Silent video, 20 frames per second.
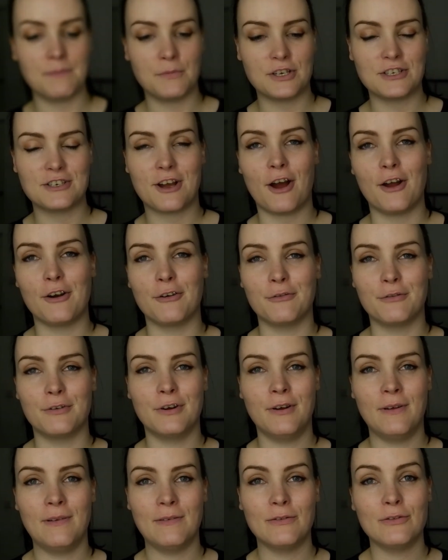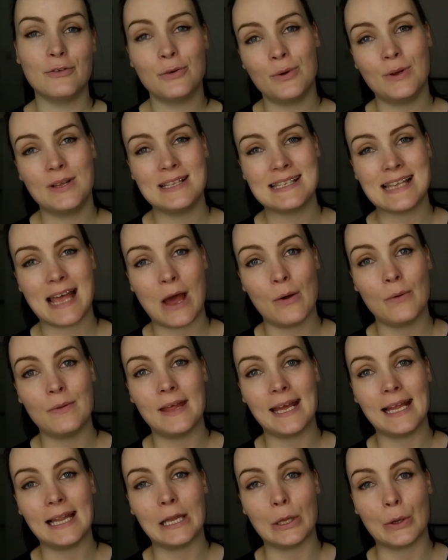which kind of ruins how
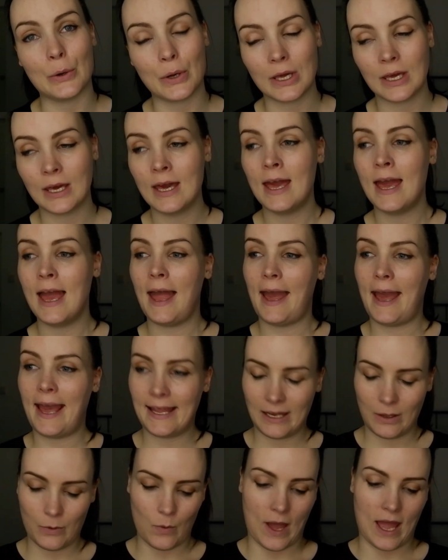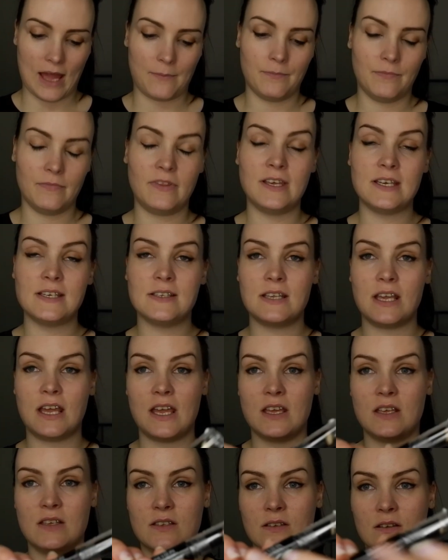they look. Anyway, this
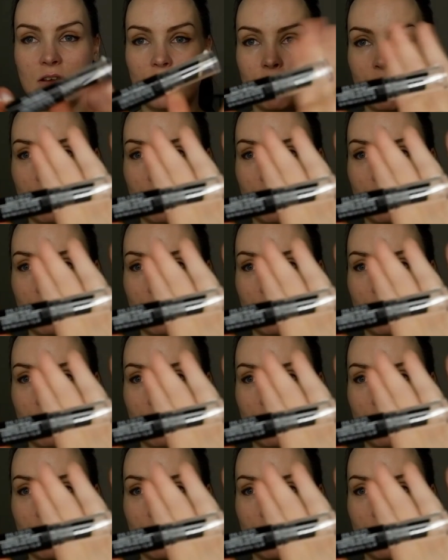is